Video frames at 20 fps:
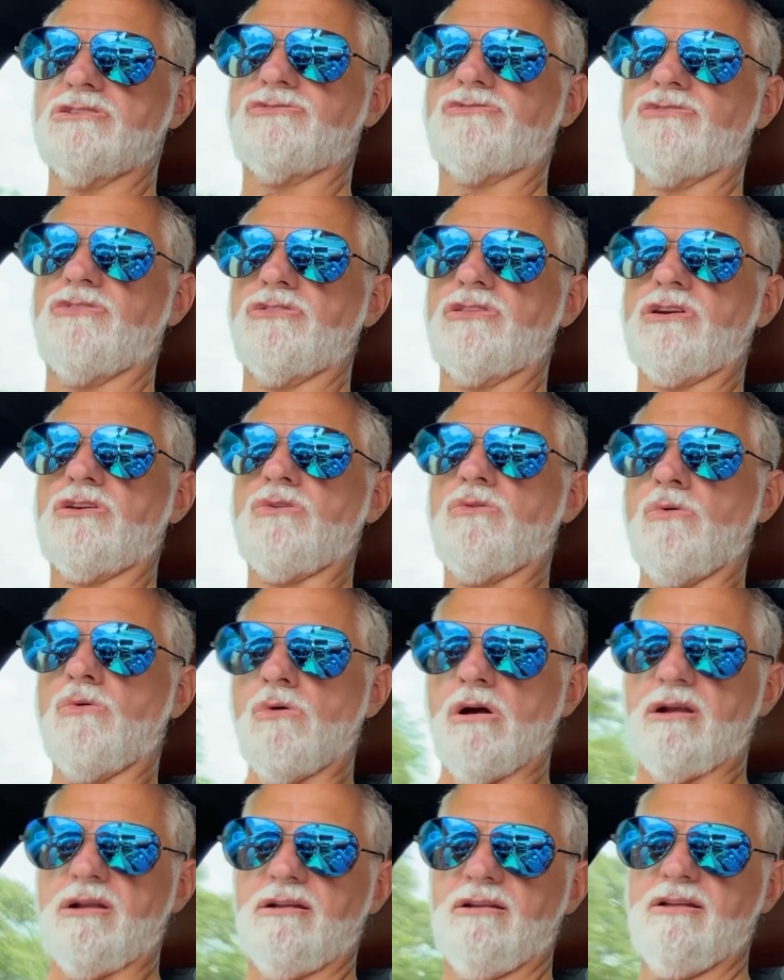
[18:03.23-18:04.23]
for the
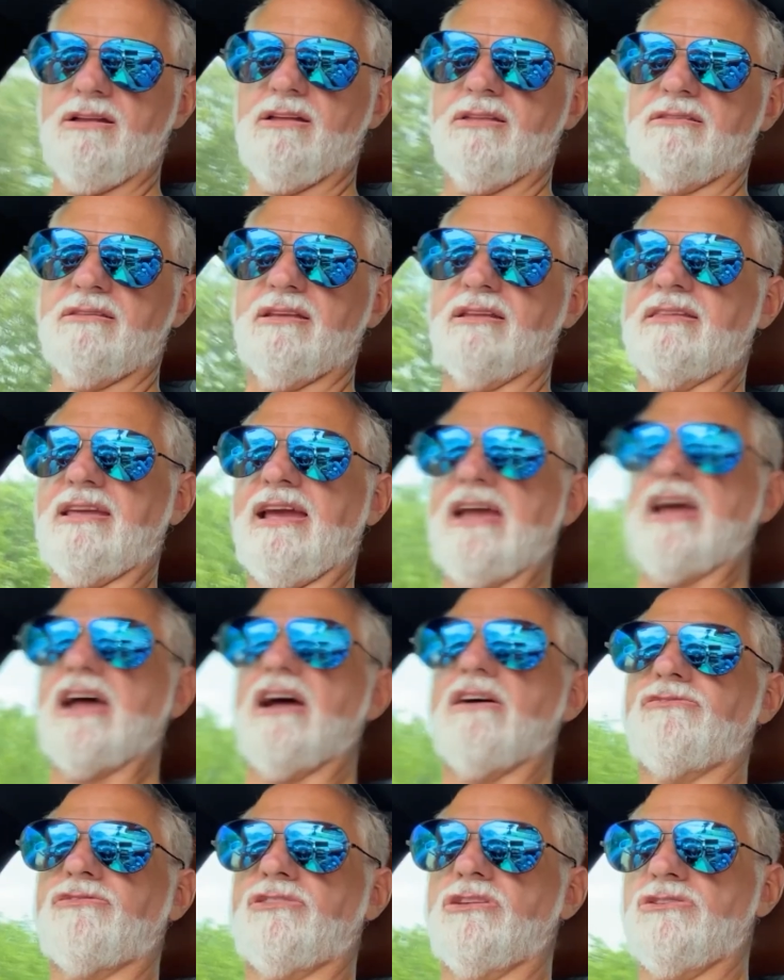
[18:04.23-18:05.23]
court that they
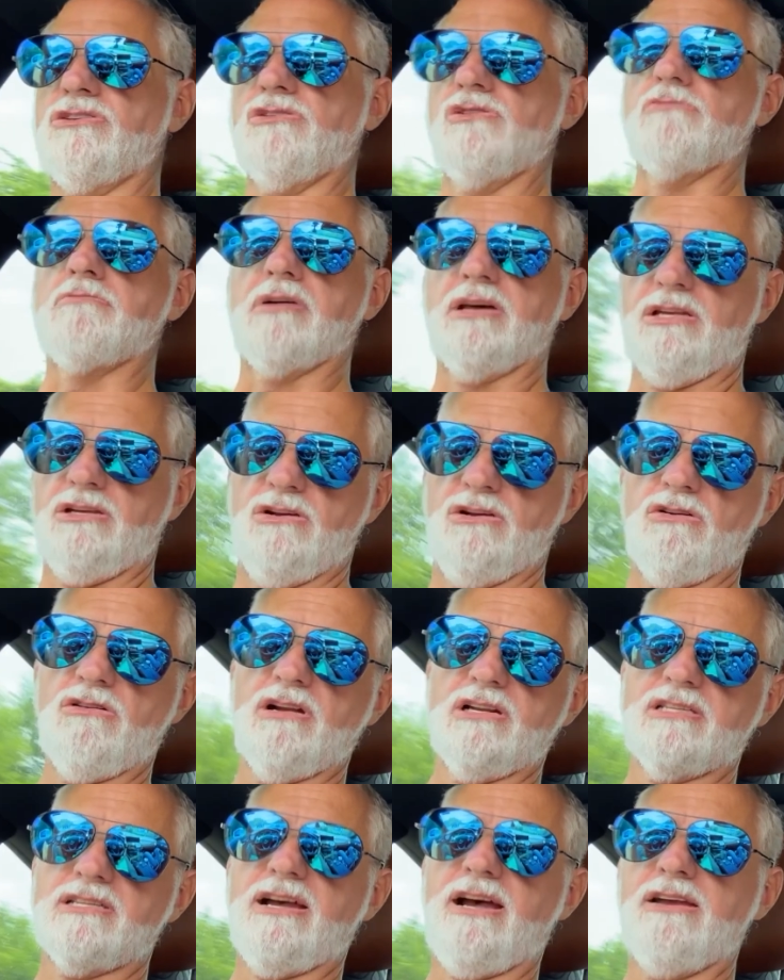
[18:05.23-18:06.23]
have to do, but
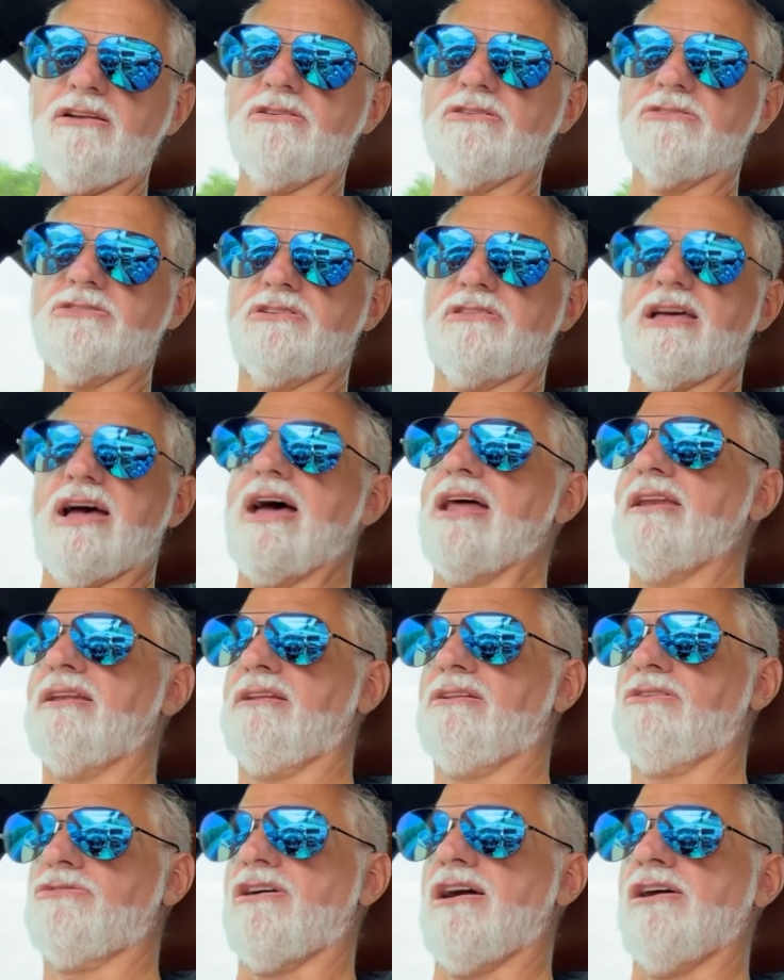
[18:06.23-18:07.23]
you're entitled to that,
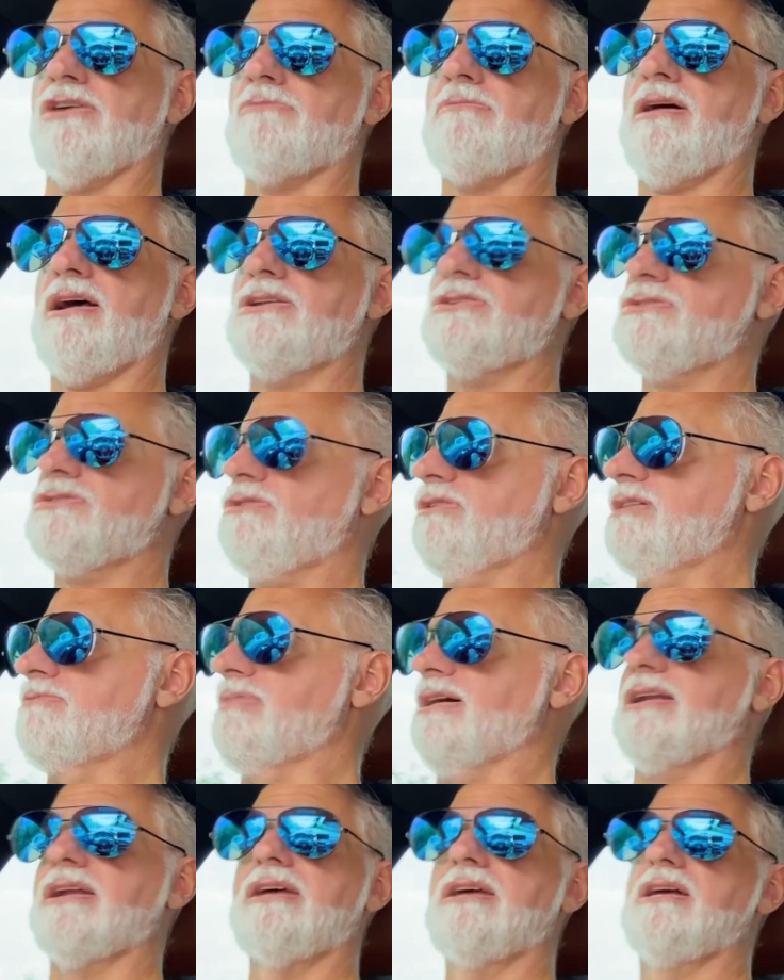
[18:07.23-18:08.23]
trial by jury.
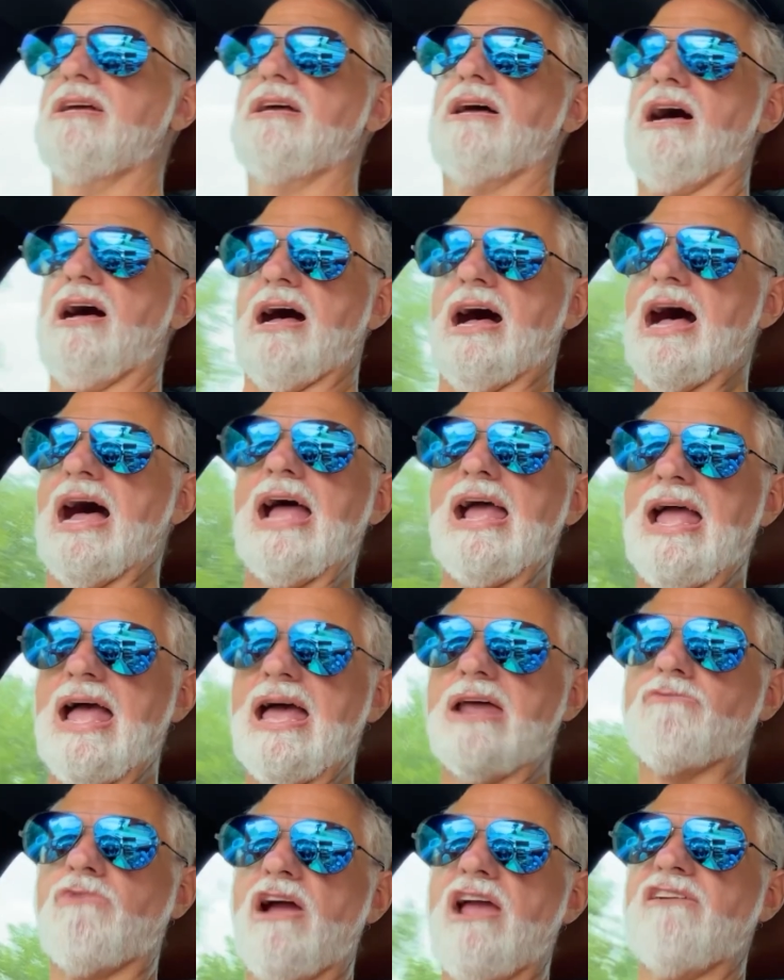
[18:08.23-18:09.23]
But I
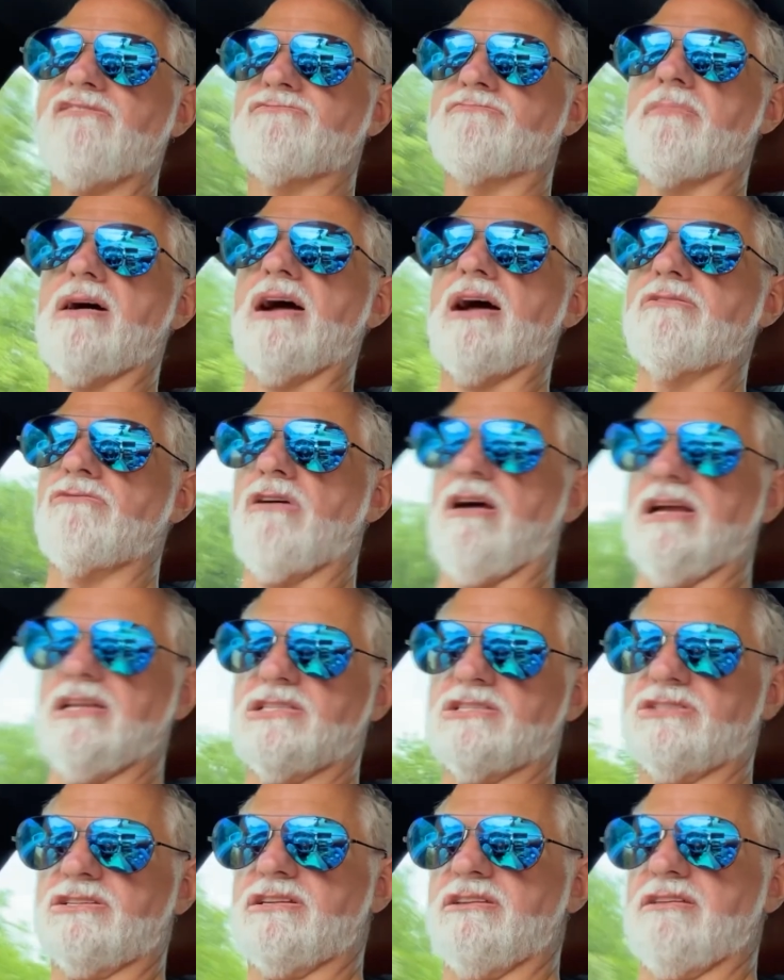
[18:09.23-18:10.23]
had waived my
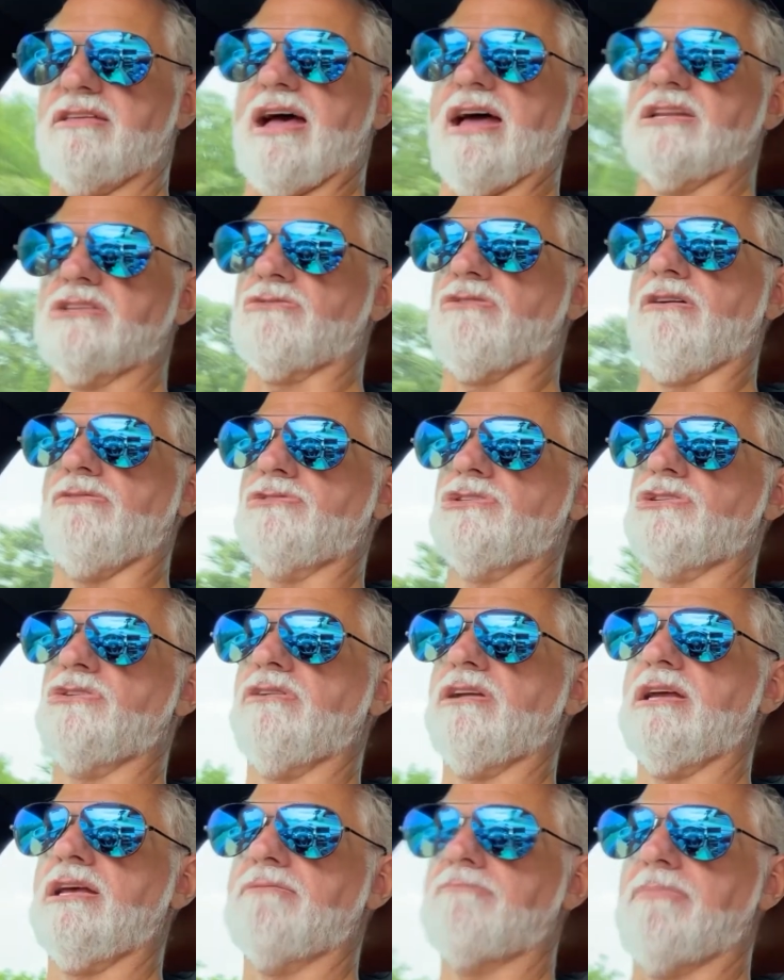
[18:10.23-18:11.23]
rights to that, so I was
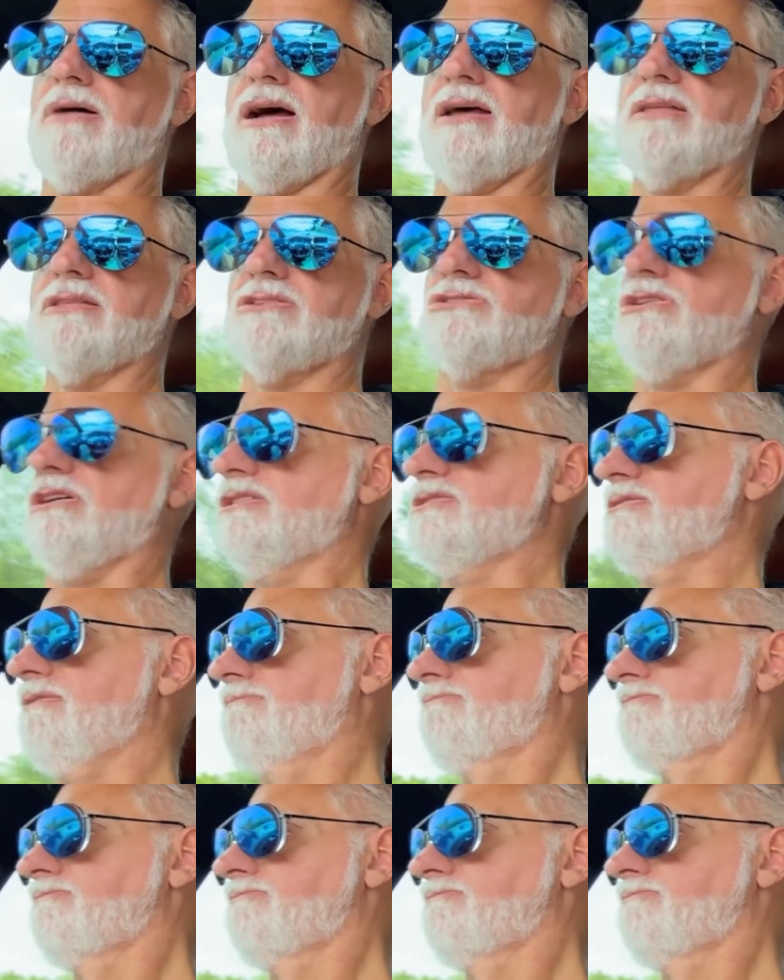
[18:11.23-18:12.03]
doing it by the judge.